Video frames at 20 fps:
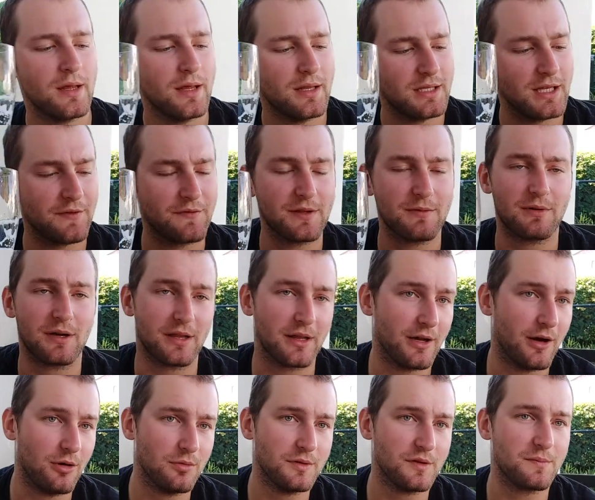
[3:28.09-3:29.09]
Definitely one of the
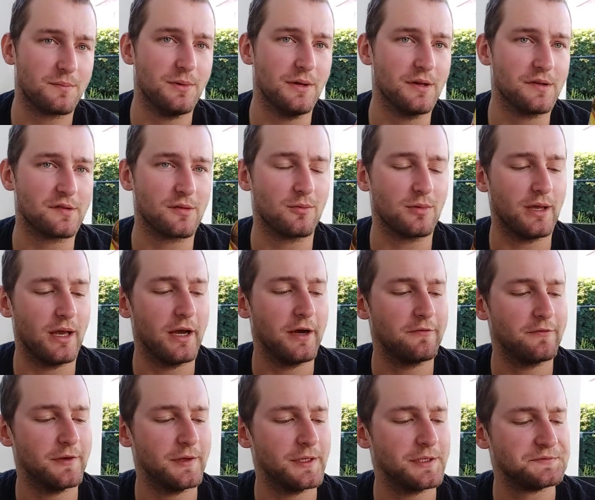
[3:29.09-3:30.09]
oldest beers that we have
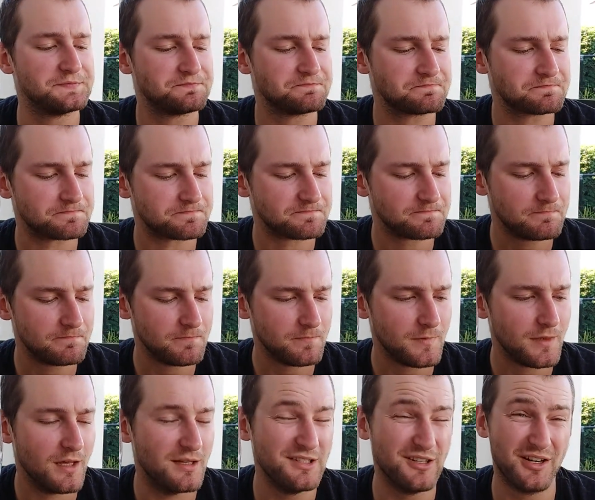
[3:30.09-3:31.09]
here.
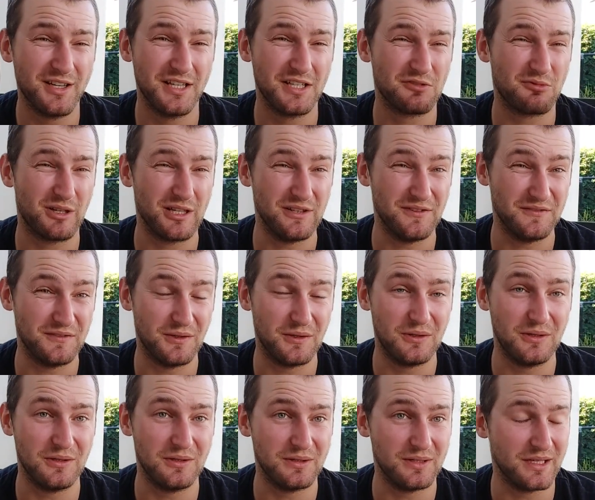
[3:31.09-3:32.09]

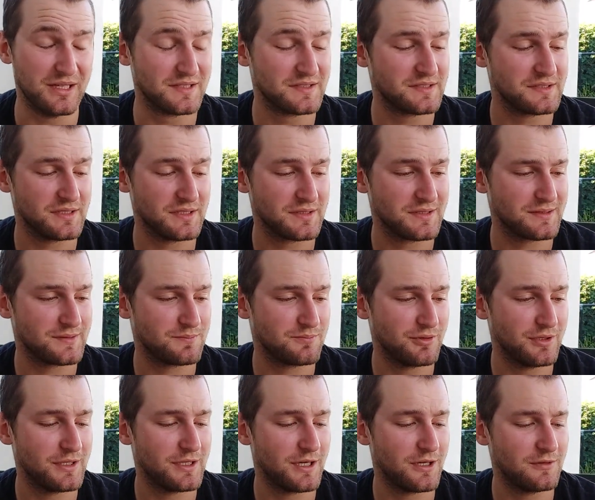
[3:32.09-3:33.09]
1924, that's
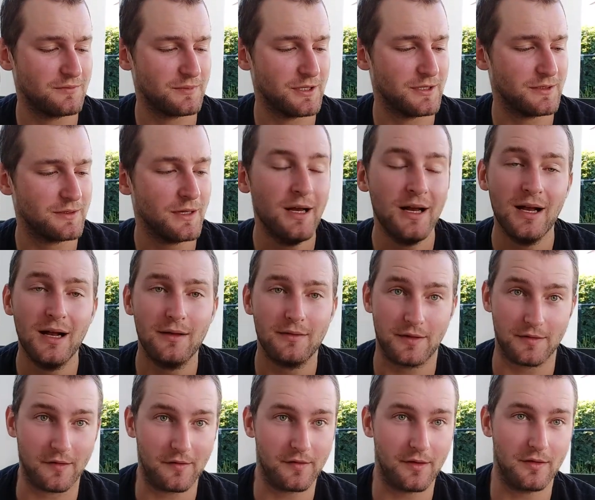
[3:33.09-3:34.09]
pretty old, man.
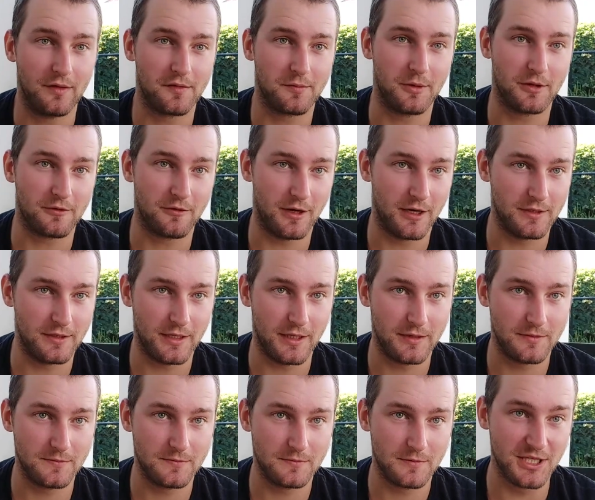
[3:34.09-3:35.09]
That's as old as my
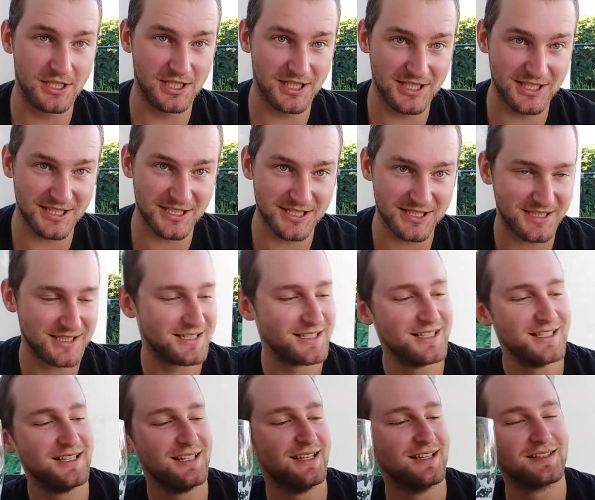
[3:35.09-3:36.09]
granddad.
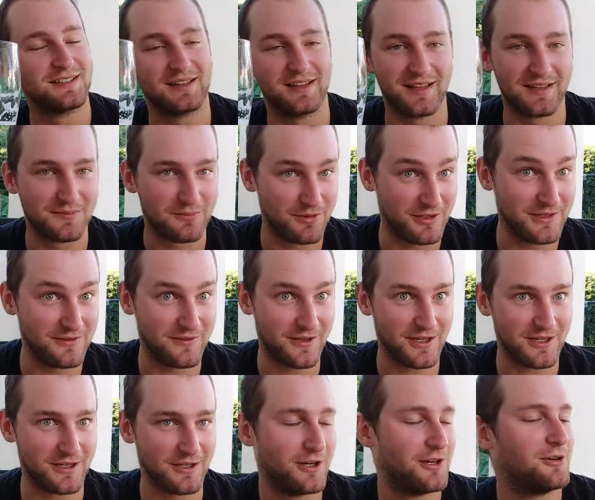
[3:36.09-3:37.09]
So that's pretty
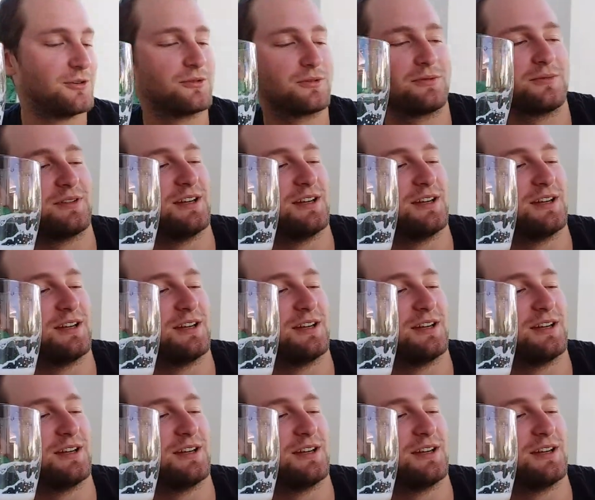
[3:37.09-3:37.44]
fucking old.